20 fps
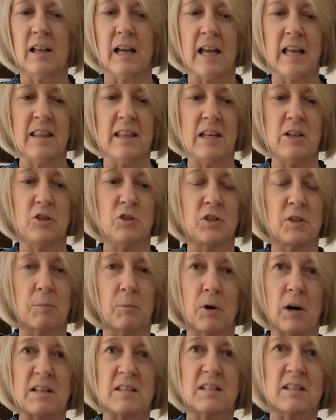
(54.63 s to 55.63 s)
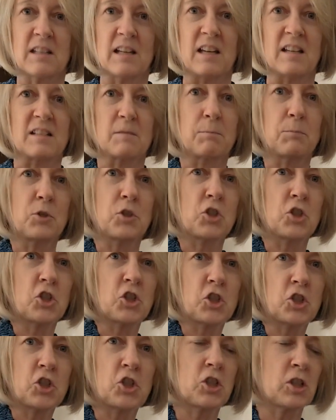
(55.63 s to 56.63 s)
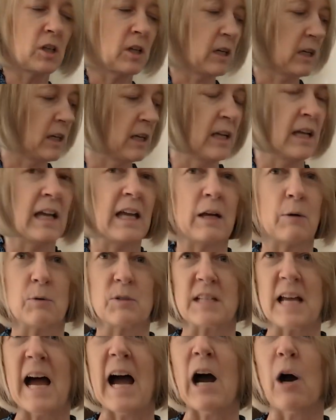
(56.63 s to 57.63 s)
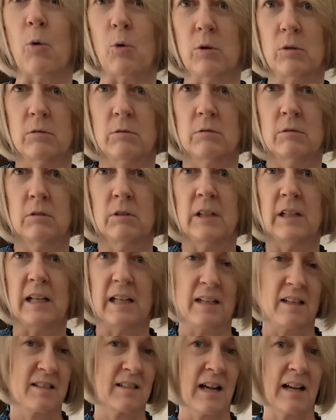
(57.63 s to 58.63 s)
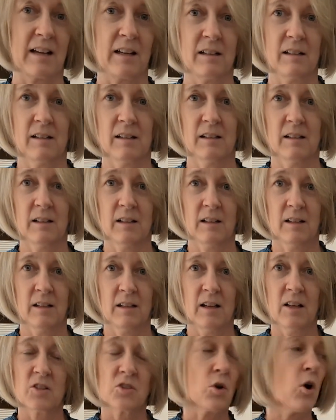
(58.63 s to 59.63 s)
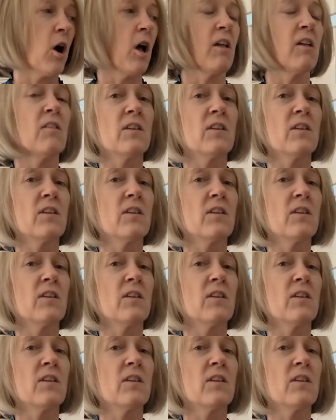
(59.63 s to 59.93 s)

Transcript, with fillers: and then you depress this, psh, it was out in a second. So all